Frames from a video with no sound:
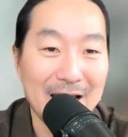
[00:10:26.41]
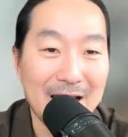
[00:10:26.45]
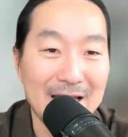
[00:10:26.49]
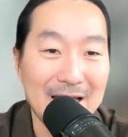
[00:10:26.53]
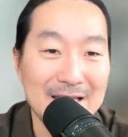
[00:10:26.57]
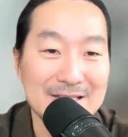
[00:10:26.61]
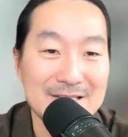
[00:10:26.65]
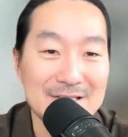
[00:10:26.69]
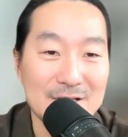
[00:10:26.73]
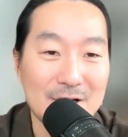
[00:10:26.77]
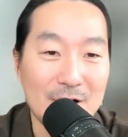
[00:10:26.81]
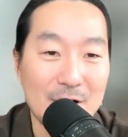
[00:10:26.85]

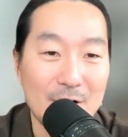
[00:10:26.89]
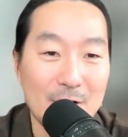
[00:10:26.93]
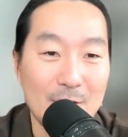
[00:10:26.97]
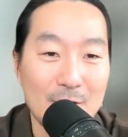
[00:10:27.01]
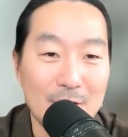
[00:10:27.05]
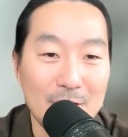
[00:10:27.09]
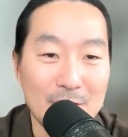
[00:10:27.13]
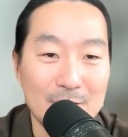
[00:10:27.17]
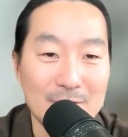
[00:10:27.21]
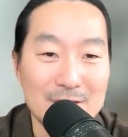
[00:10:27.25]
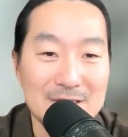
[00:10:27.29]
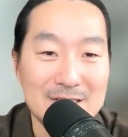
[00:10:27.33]
And
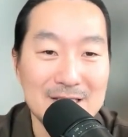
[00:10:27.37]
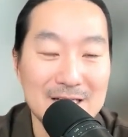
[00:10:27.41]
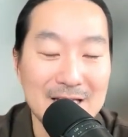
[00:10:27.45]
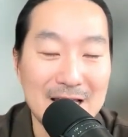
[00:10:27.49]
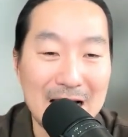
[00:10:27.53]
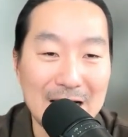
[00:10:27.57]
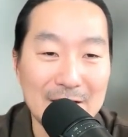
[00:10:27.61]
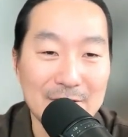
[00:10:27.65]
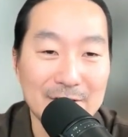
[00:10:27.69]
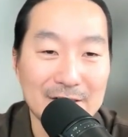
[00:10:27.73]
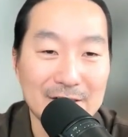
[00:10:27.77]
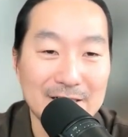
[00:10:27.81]
so you see the
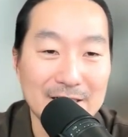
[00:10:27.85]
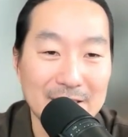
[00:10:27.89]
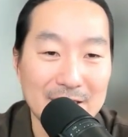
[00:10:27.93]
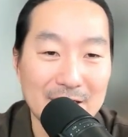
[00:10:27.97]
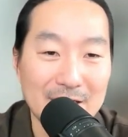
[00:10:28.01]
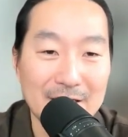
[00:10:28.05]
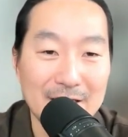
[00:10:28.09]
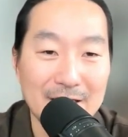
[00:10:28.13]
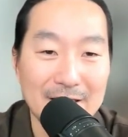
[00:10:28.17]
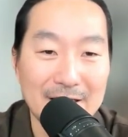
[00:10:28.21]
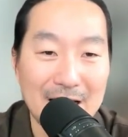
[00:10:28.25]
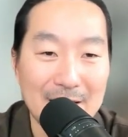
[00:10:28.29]
ad, you click
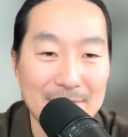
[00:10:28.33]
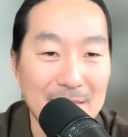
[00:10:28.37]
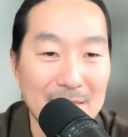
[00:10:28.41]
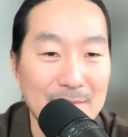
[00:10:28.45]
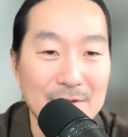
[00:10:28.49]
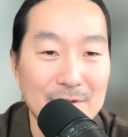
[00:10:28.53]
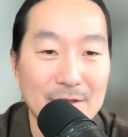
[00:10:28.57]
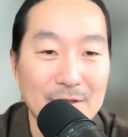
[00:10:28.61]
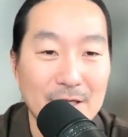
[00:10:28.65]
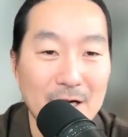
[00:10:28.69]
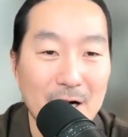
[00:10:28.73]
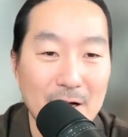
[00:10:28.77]
on it, and
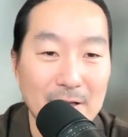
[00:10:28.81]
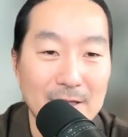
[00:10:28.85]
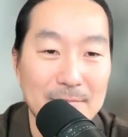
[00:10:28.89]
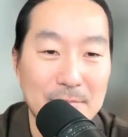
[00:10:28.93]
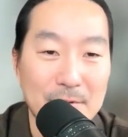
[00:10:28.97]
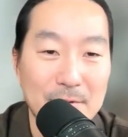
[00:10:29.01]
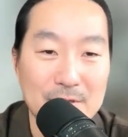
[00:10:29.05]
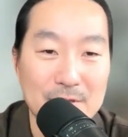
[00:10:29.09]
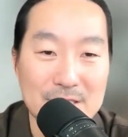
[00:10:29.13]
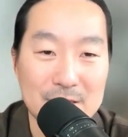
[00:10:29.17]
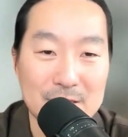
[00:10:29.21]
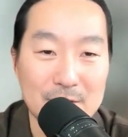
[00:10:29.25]
maybe you call the
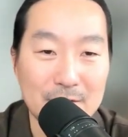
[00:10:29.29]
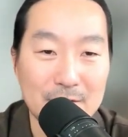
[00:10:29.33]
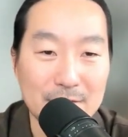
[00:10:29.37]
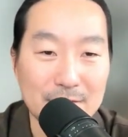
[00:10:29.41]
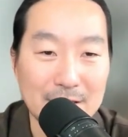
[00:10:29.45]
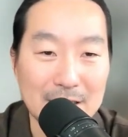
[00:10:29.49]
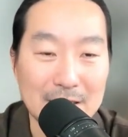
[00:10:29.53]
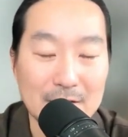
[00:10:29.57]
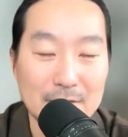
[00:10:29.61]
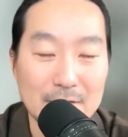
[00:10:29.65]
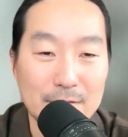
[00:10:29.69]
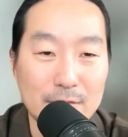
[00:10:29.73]
person or you
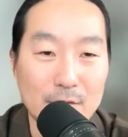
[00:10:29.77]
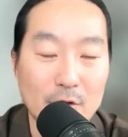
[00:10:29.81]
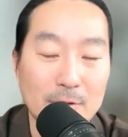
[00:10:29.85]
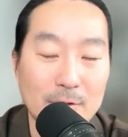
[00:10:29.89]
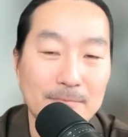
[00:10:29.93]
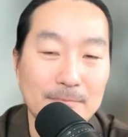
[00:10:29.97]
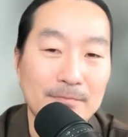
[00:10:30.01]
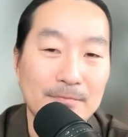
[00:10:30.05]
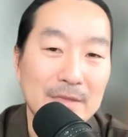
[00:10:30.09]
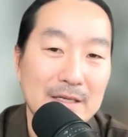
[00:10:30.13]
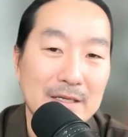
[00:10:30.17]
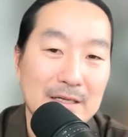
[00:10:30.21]
fill out a
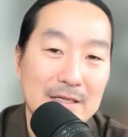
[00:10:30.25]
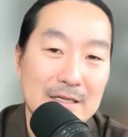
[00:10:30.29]
form.